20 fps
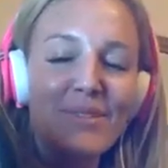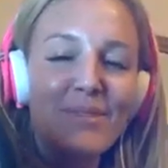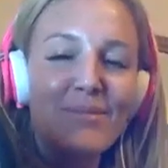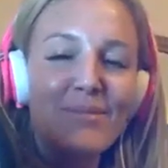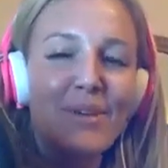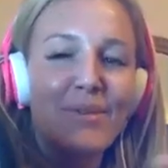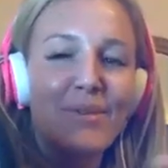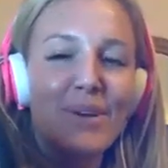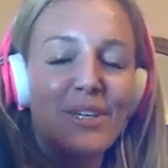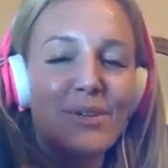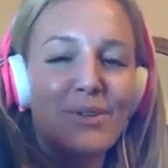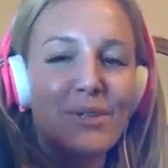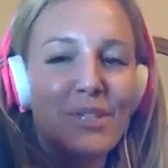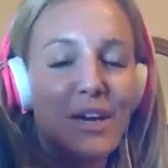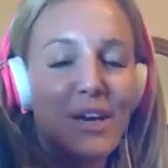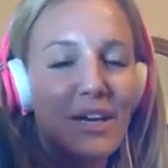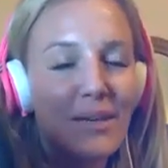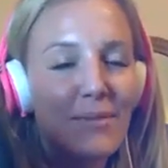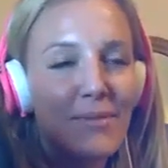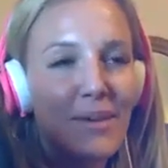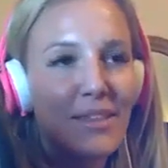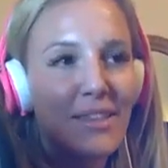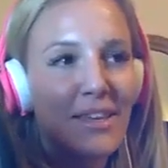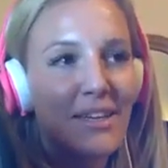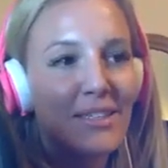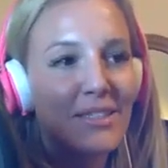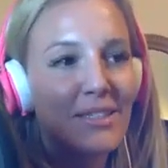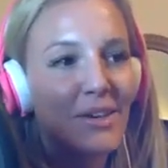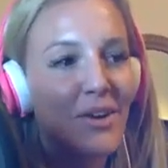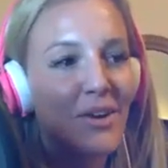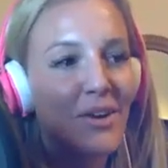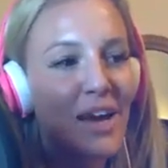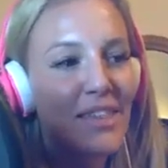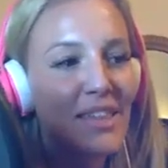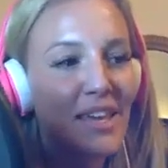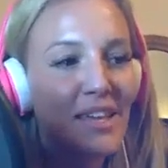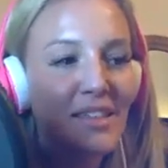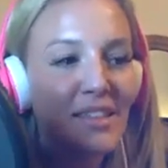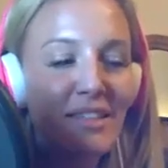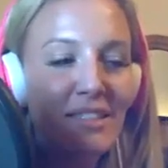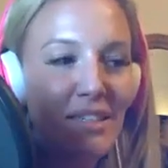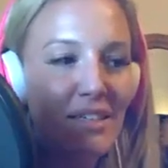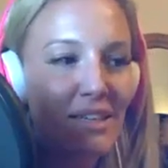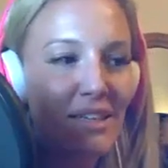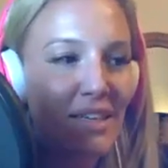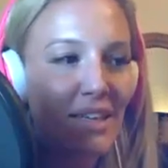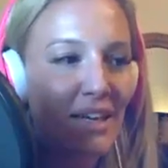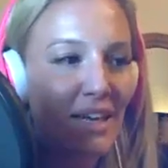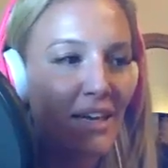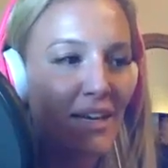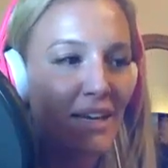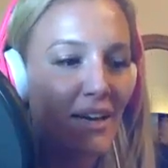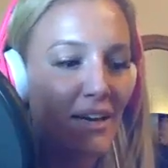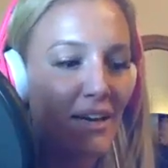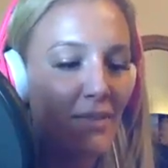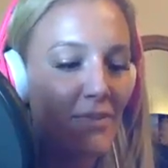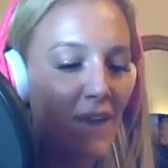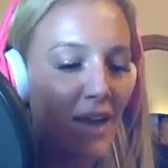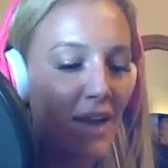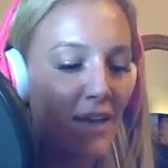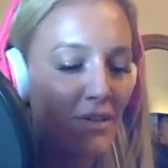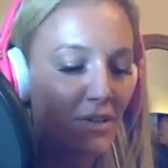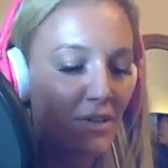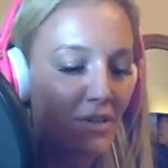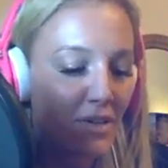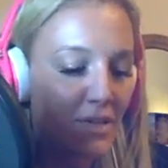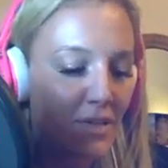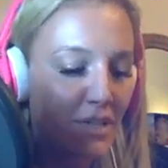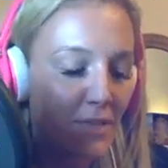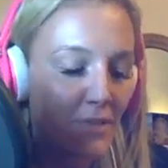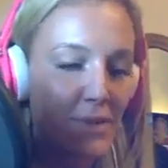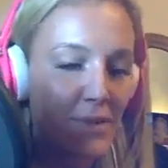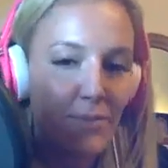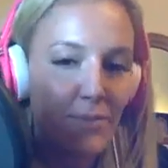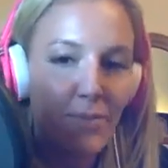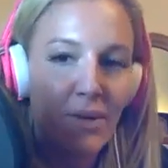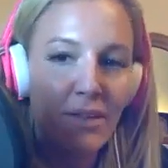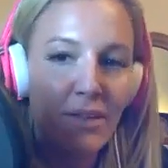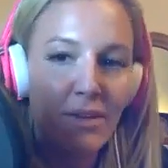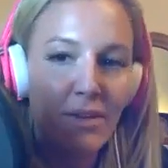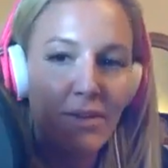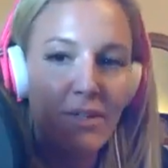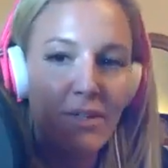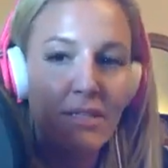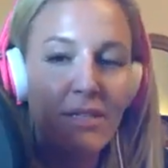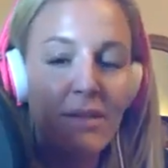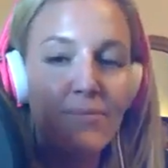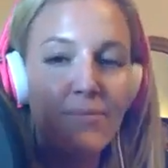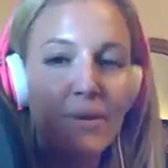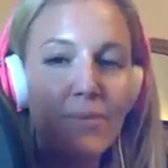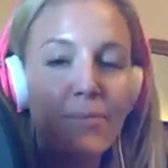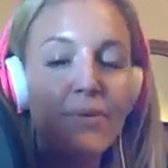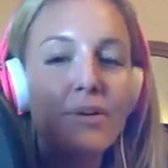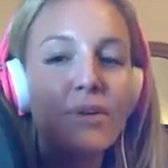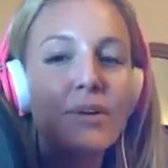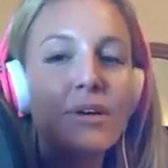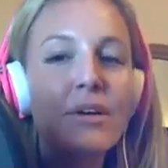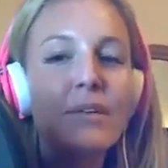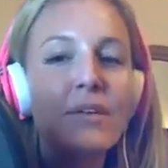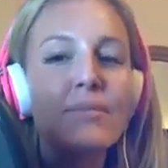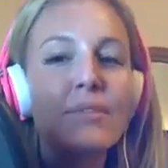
to me while you were talking about that is, so I think the delineating factor or the tipping point though, is some people